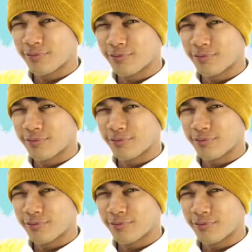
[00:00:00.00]

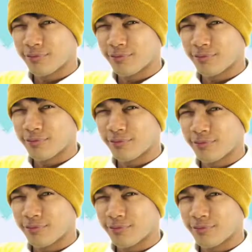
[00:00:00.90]

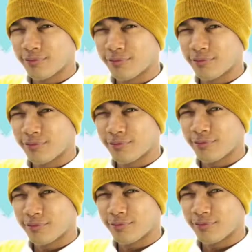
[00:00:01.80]

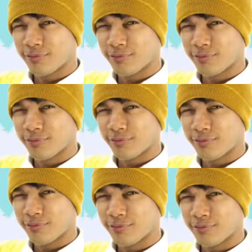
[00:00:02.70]

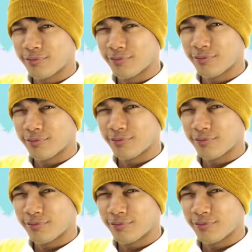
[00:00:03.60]

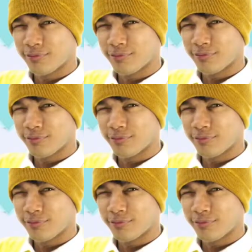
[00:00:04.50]
No words are spoken by the person on screen.